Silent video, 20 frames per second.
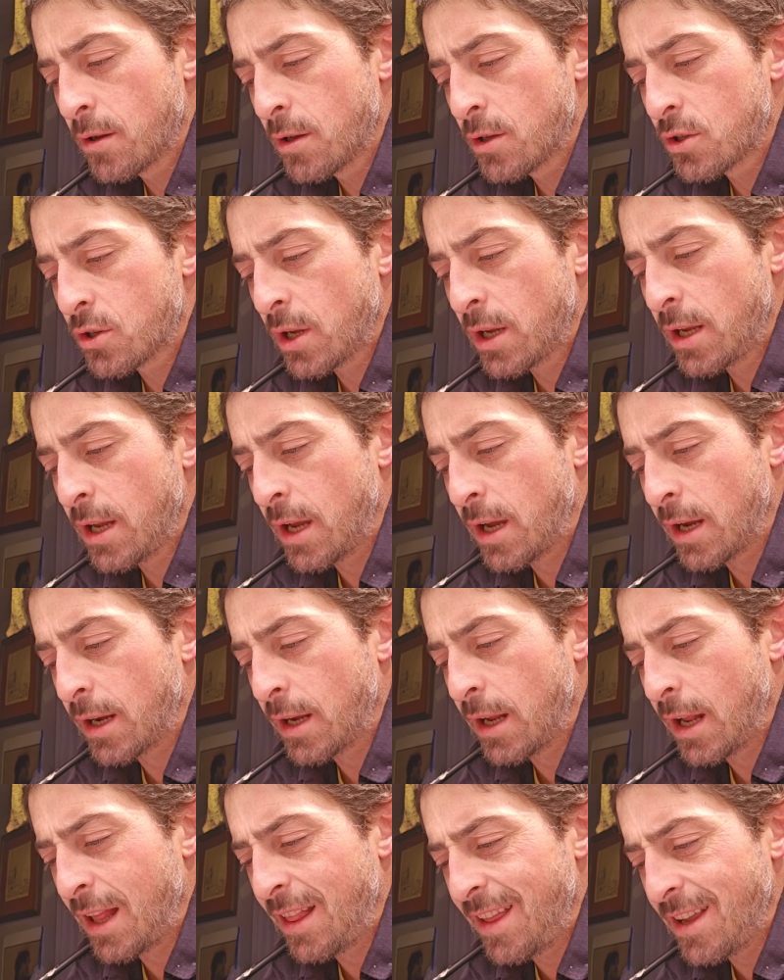So yeah,
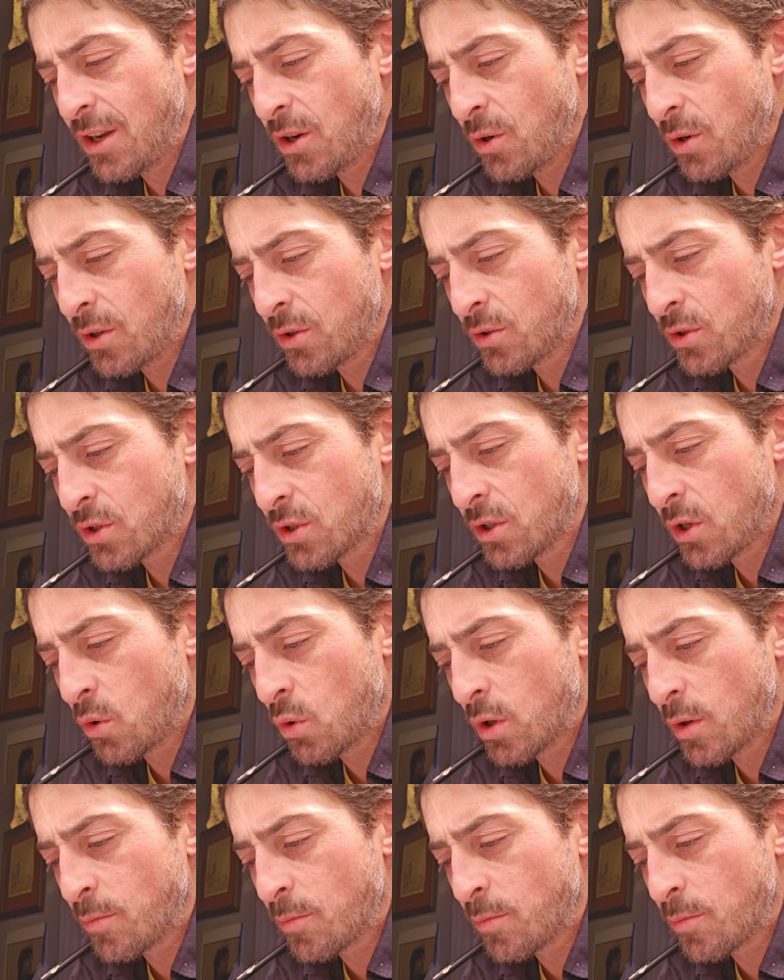again, I like going a little slower